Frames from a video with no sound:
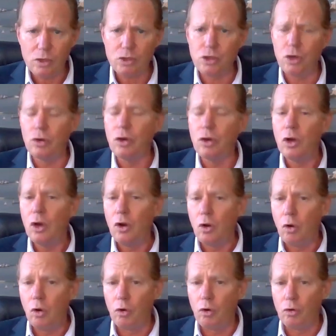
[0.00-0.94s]

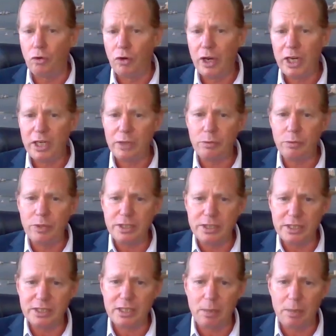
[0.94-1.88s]
So already we
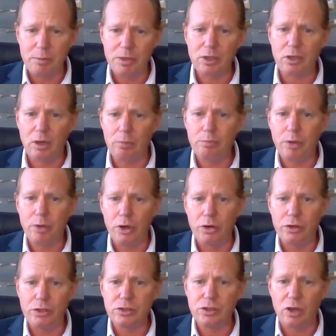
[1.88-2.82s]
see some of the
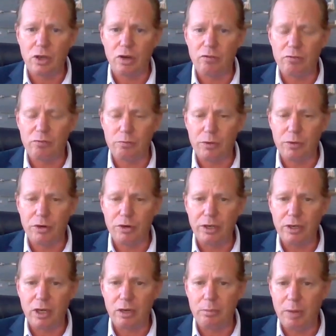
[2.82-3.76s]
components of uh,
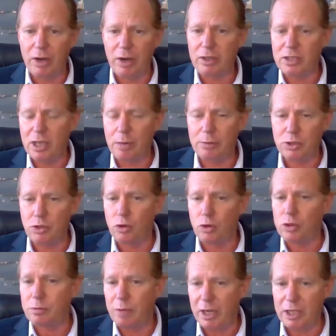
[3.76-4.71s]
maritime resource